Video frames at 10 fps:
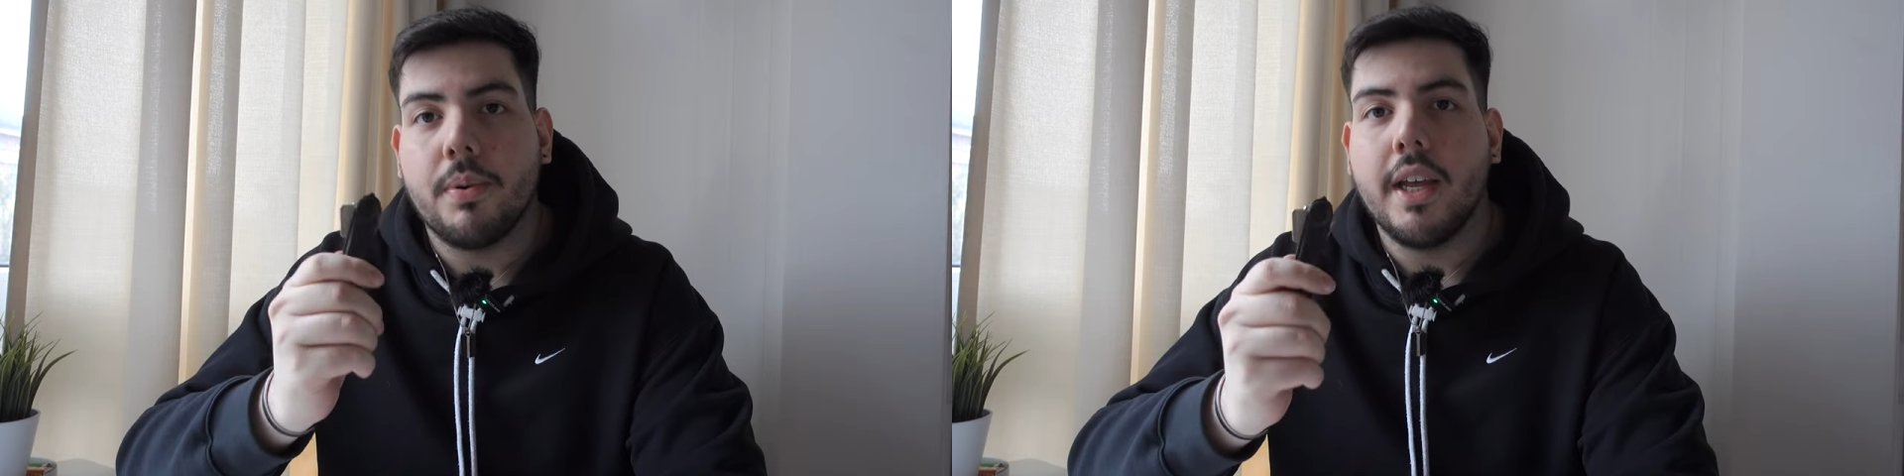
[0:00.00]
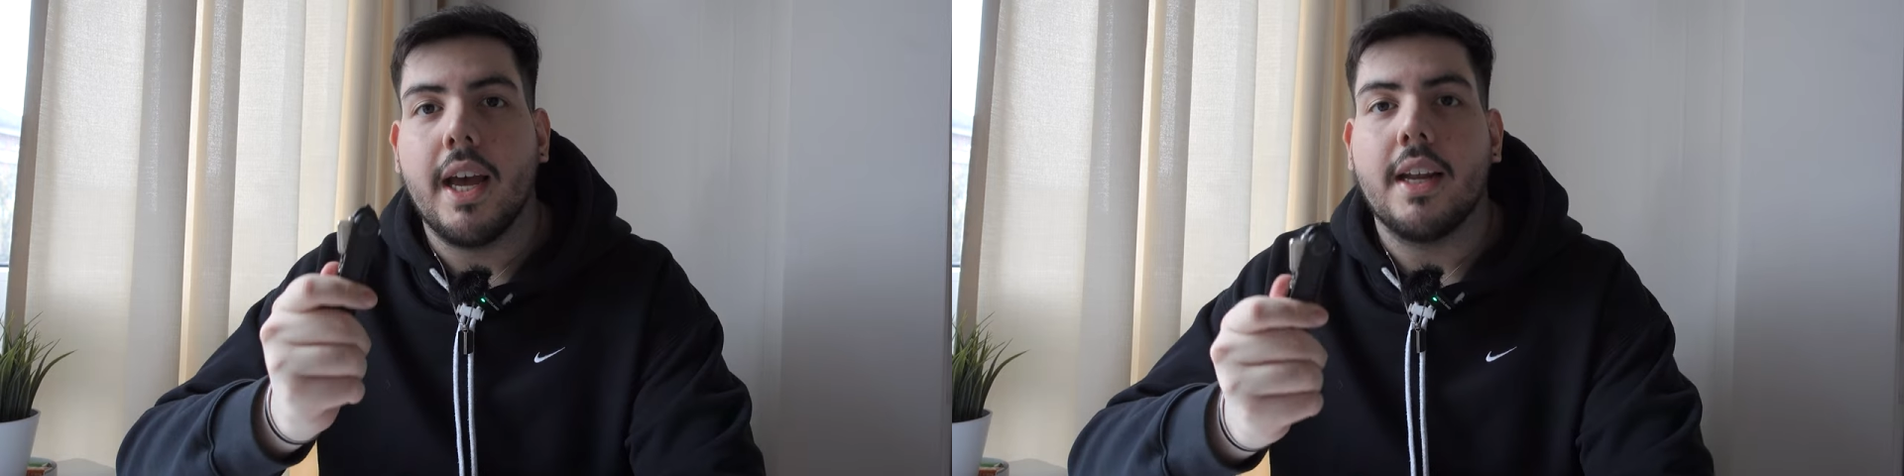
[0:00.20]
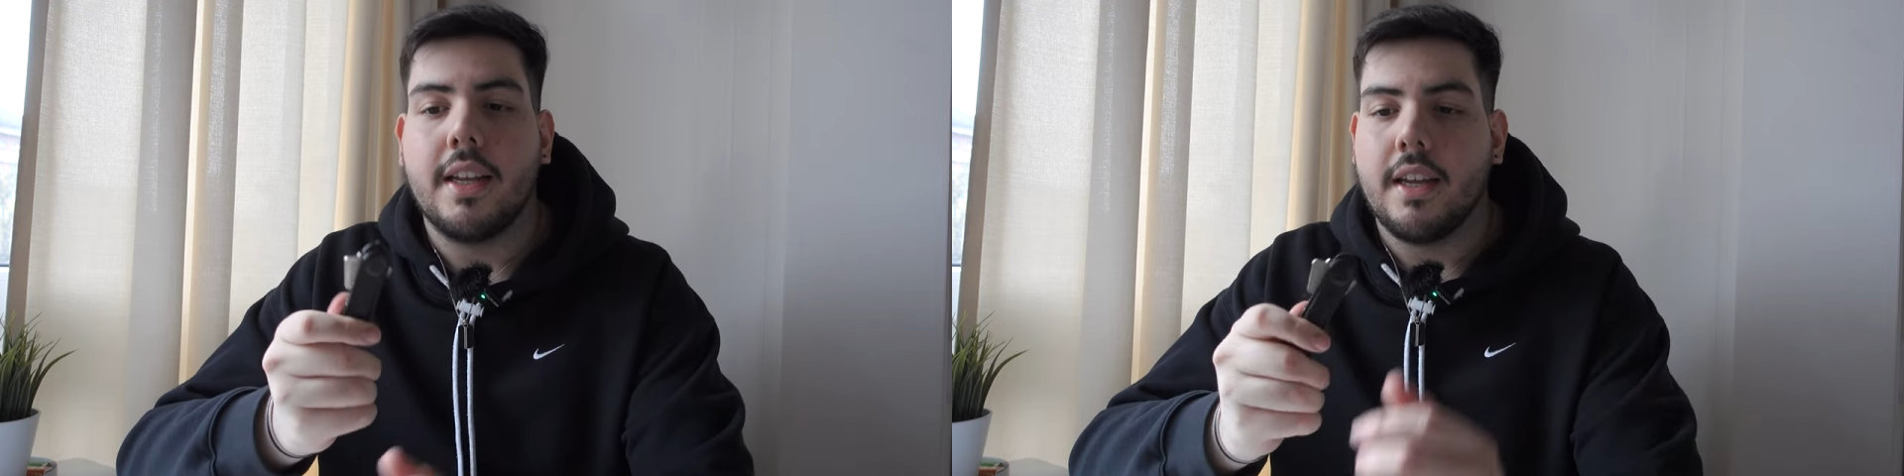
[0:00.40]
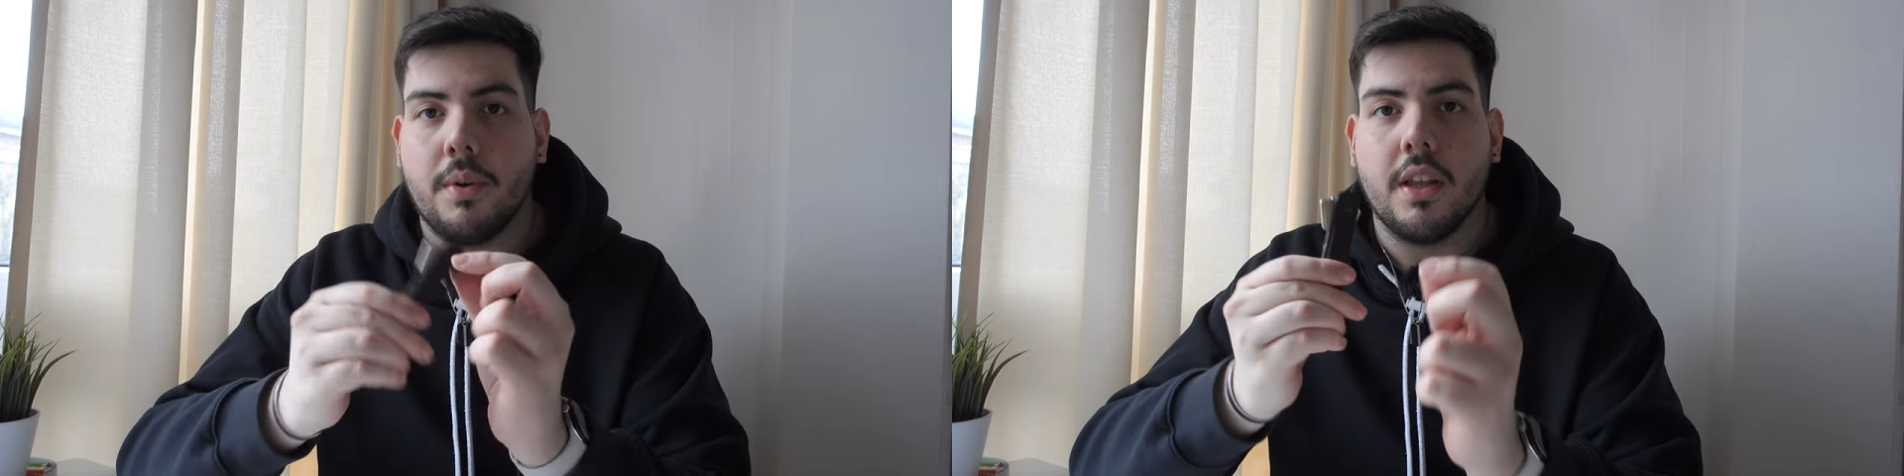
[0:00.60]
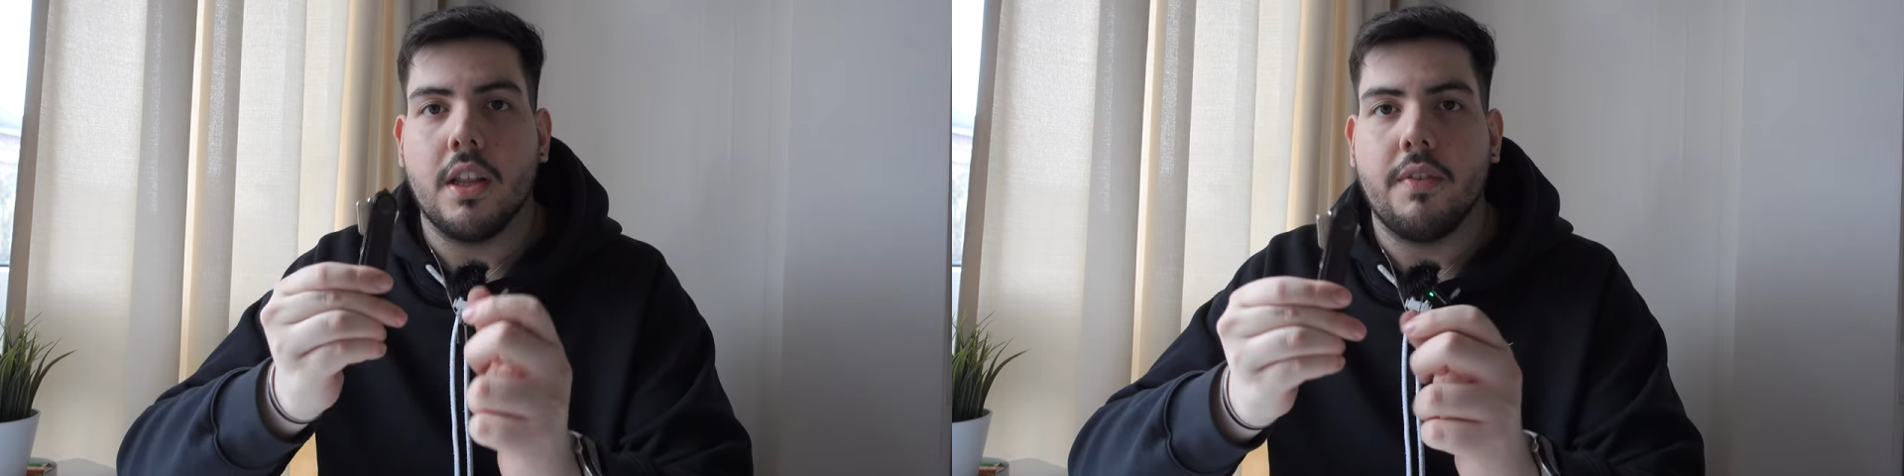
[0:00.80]
in pretty handy,
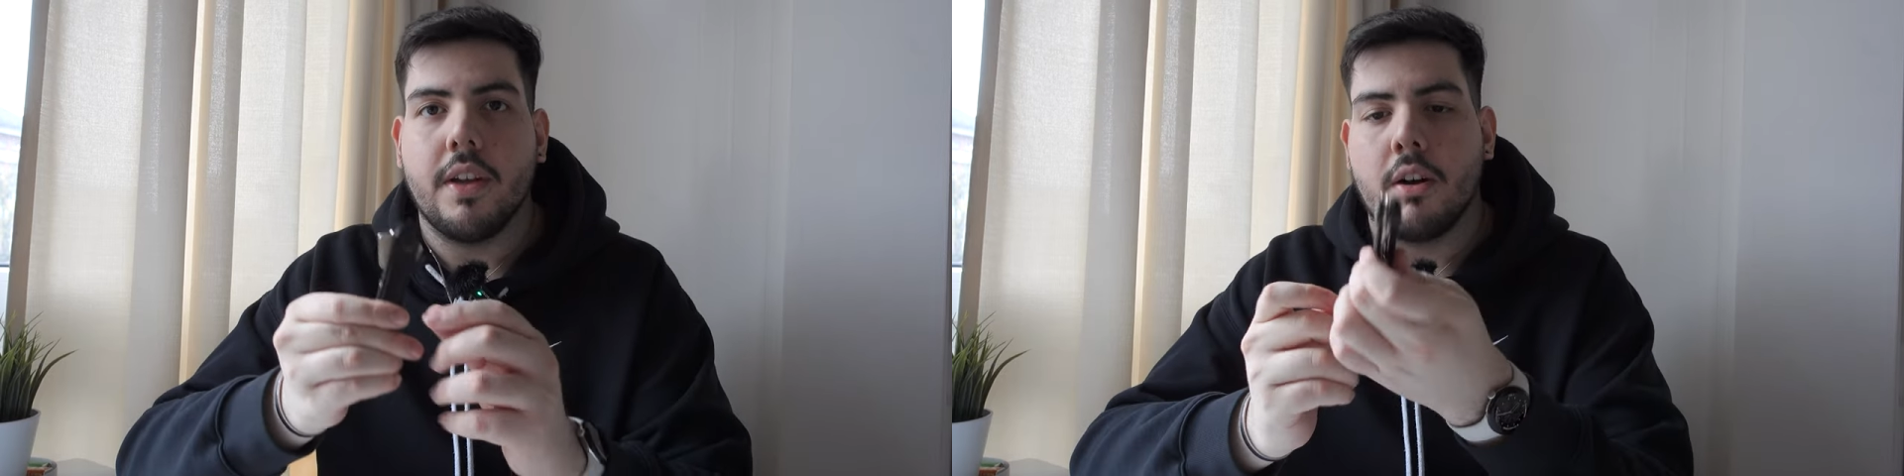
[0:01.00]
really love it.